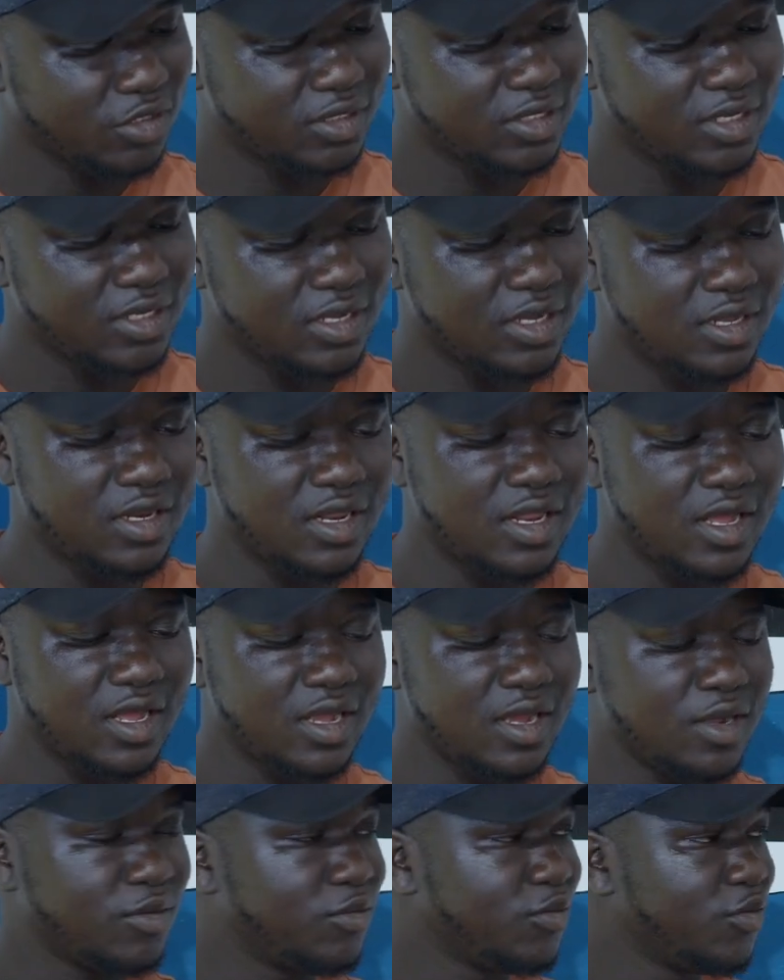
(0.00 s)
still
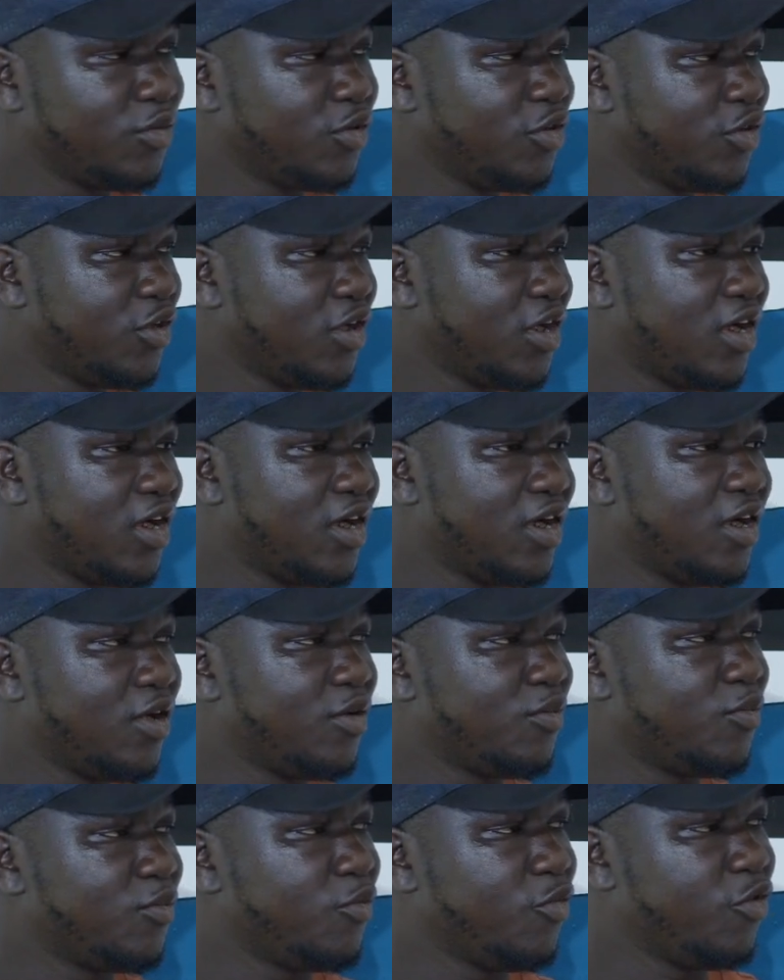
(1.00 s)

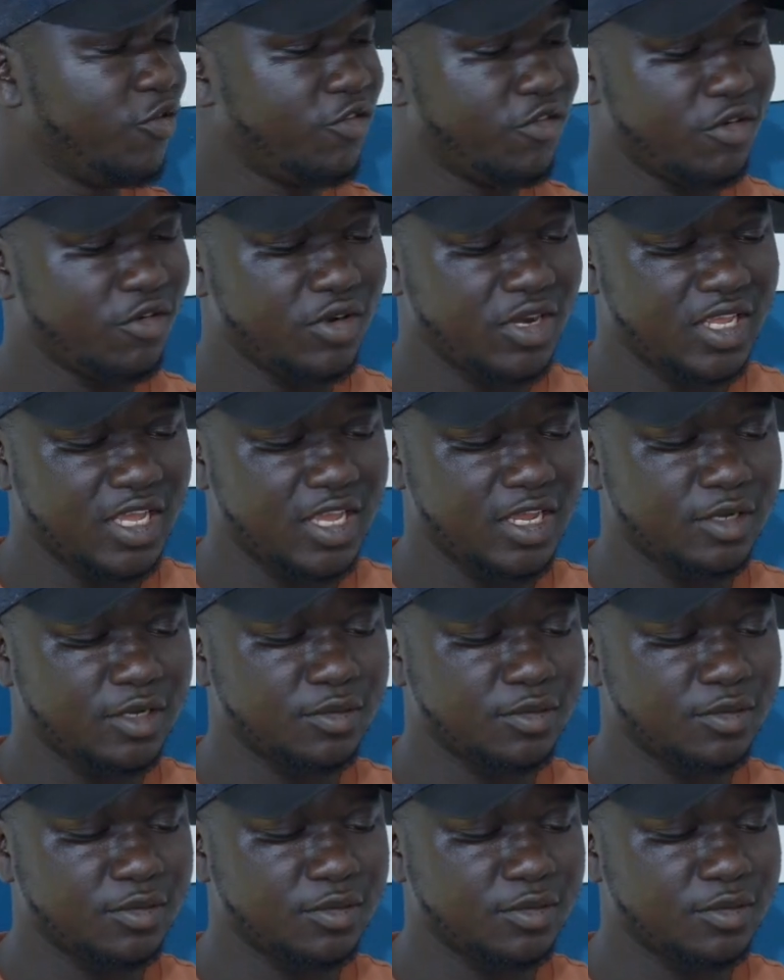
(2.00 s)
move on again.